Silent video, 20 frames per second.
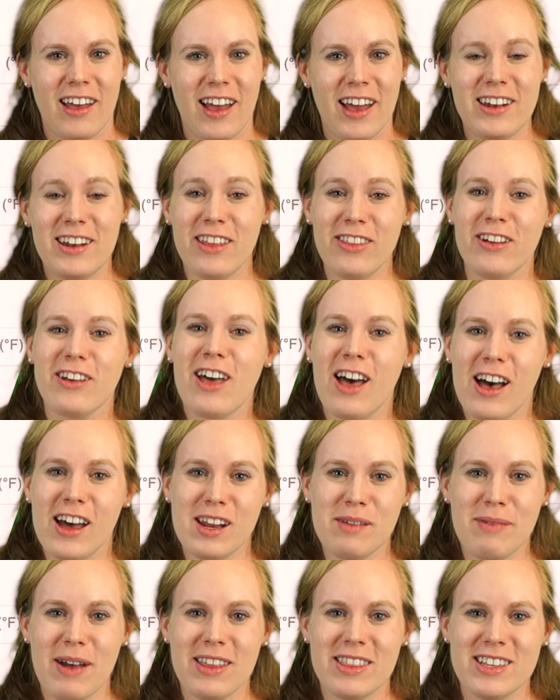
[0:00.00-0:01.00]
Another con
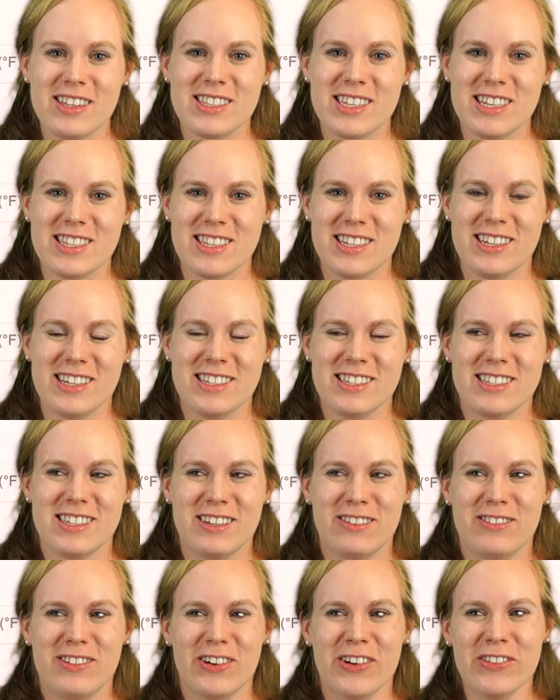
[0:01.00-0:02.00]
about this season is
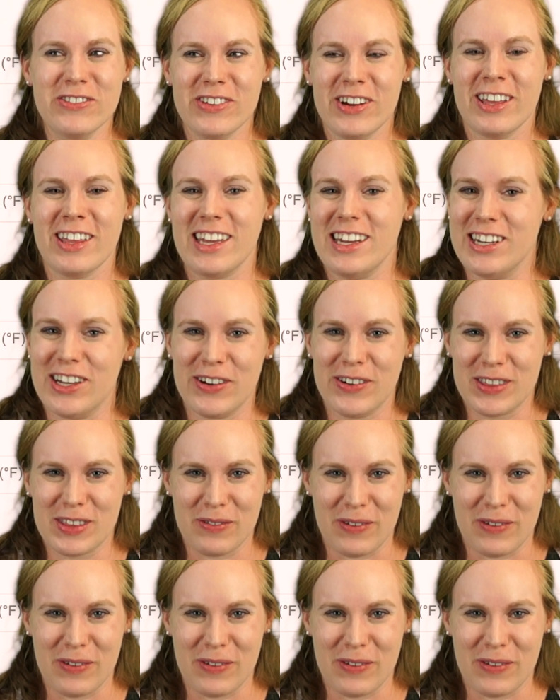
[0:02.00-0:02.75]
you don't really know what the